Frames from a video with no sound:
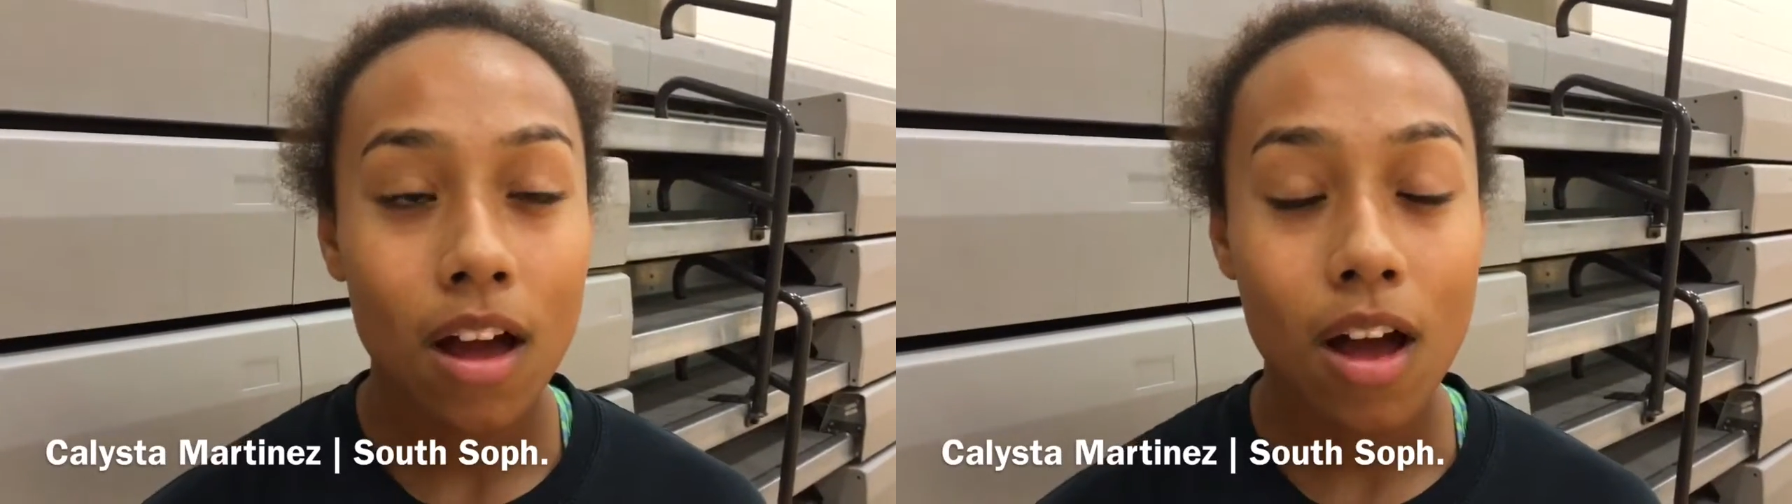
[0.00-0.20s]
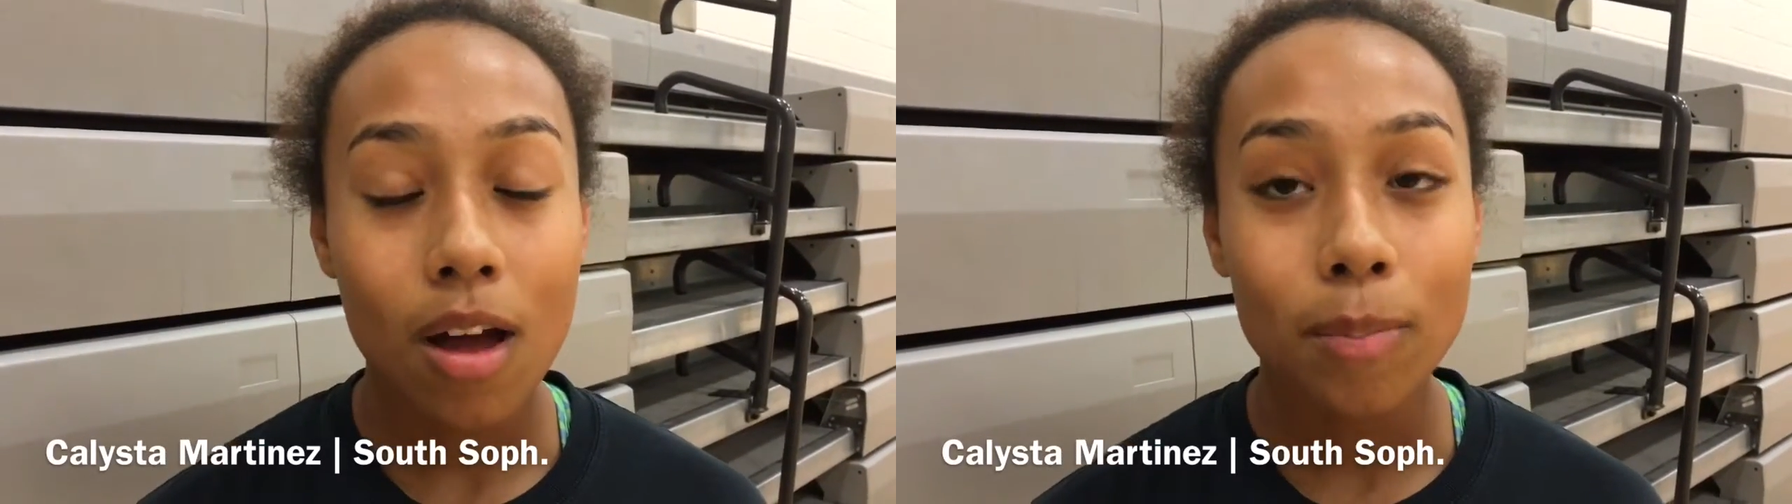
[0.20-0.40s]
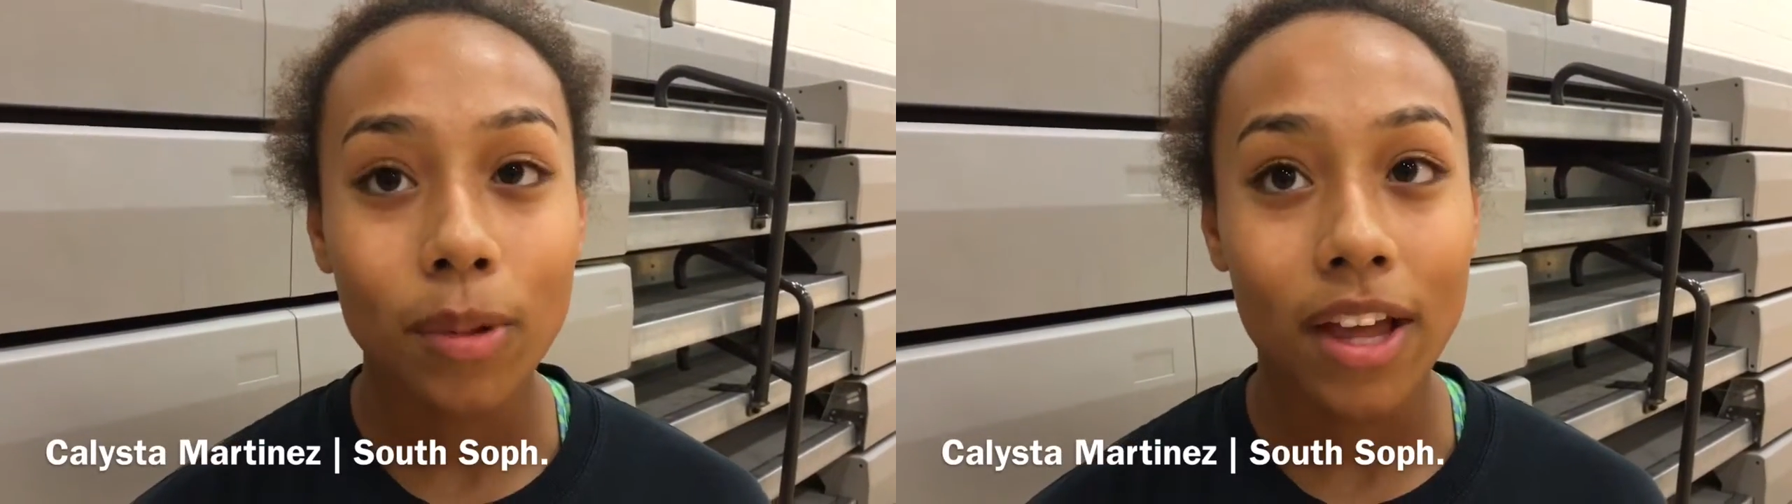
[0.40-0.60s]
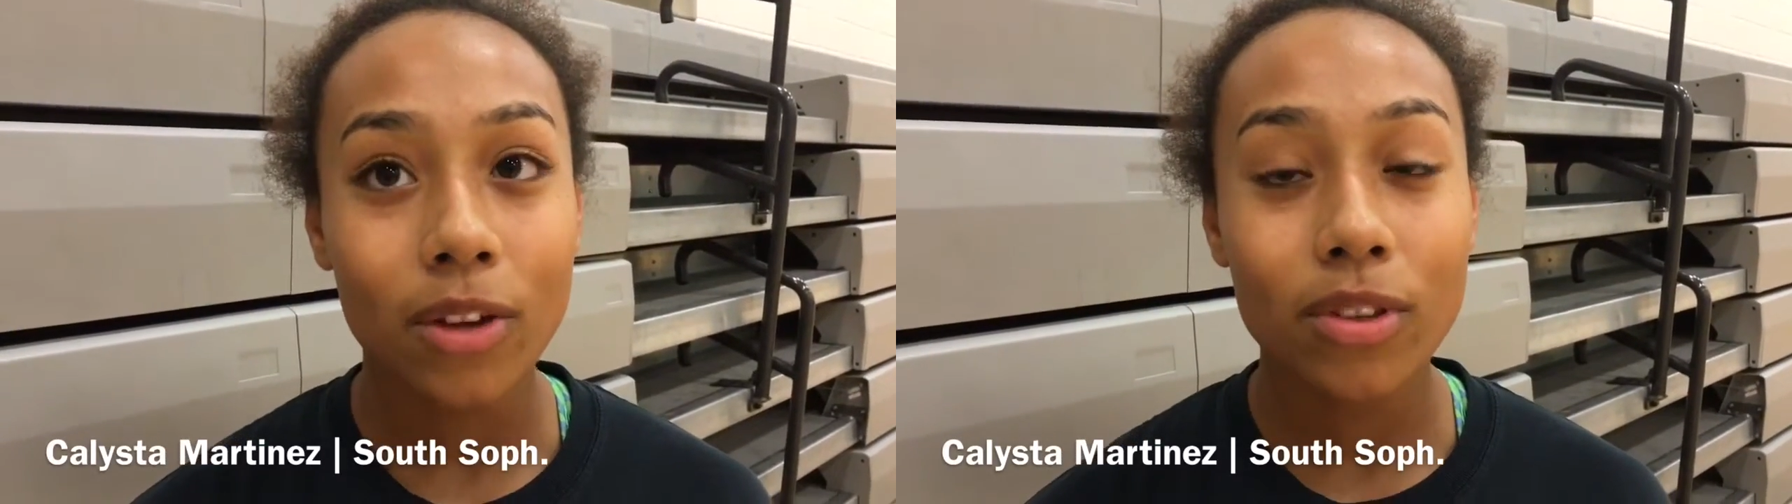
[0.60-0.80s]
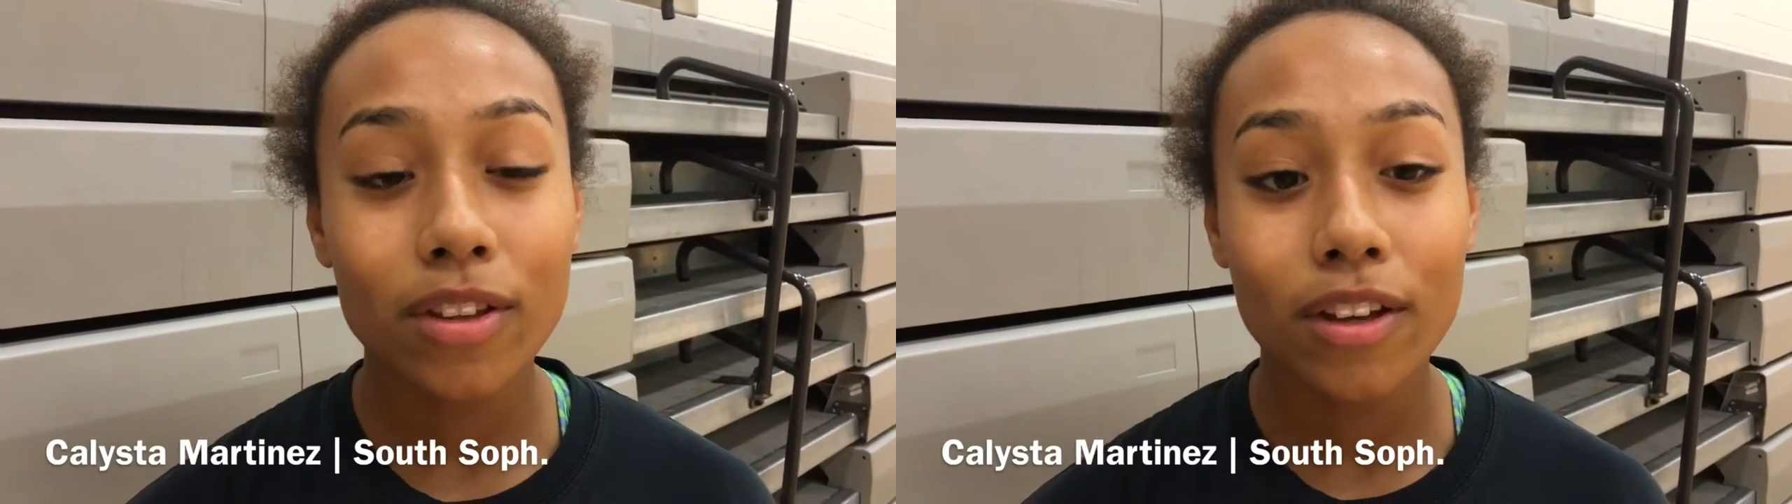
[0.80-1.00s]
Uh,
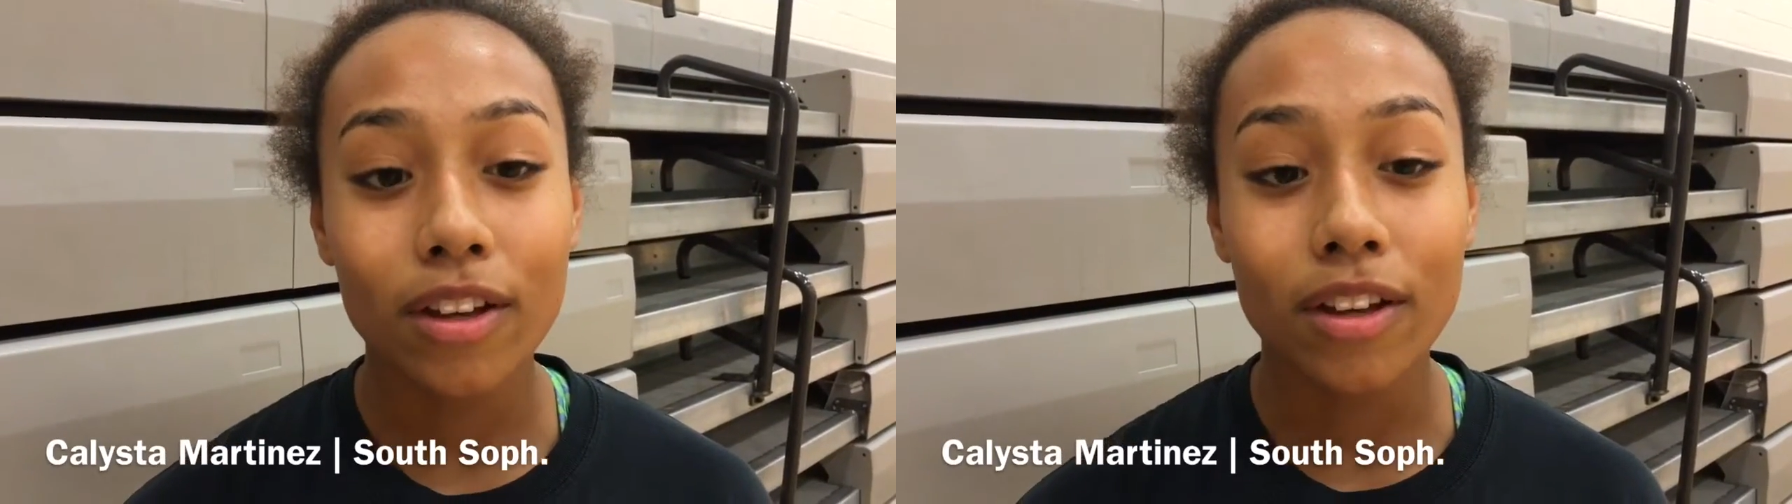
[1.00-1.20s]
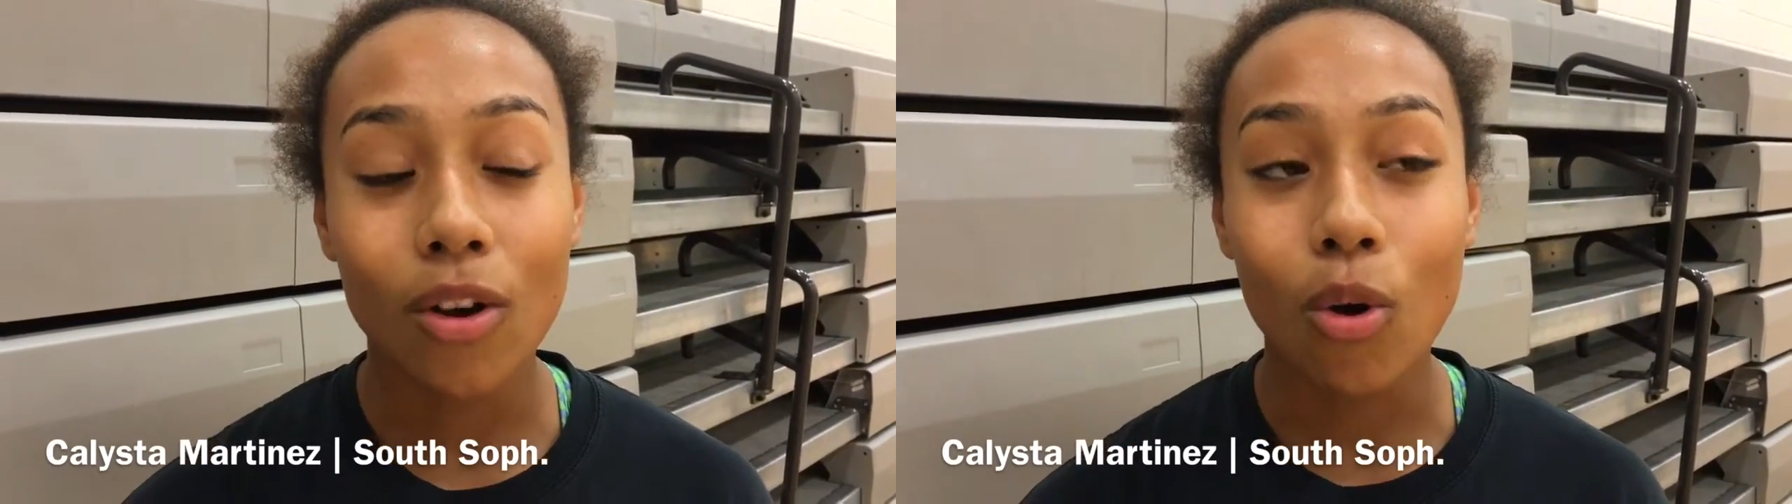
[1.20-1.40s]
playing with the